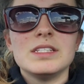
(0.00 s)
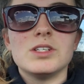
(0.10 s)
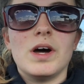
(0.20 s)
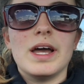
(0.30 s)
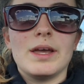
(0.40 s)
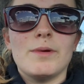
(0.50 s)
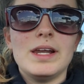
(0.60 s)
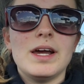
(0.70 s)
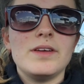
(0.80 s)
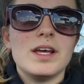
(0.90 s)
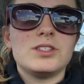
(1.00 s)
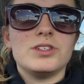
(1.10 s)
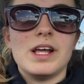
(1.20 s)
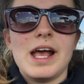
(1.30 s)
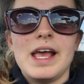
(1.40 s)
So I went out
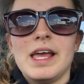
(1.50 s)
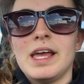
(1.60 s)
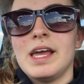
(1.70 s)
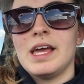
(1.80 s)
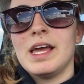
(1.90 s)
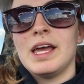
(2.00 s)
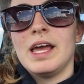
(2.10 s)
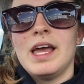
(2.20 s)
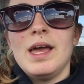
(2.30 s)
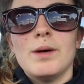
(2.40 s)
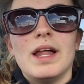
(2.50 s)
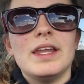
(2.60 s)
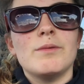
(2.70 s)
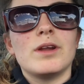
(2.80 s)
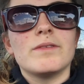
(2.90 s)
yesterday, but I
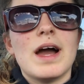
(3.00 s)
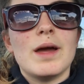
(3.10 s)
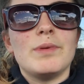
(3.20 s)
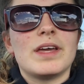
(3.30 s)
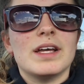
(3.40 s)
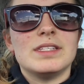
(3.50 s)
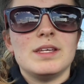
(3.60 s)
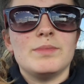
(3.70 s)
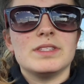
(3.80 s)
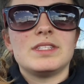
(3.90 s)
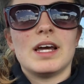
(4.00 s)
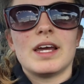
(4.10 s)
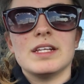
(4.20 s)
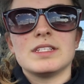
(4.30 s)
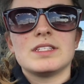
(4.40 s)
didn't want to ride because he'd been
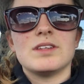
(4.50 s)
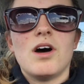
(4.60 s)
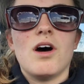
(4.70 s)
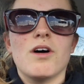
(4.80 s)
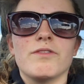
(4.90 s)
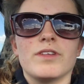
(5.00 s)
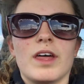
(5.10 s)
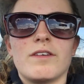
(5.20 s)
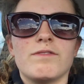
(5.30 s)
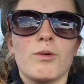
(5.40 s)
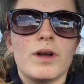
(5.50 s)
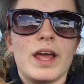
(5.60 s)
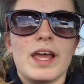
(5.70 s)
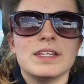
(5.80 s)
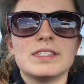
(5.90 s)
stuck in a stall for like four
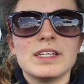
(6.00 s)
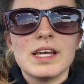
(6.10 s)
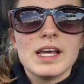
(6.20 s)
days.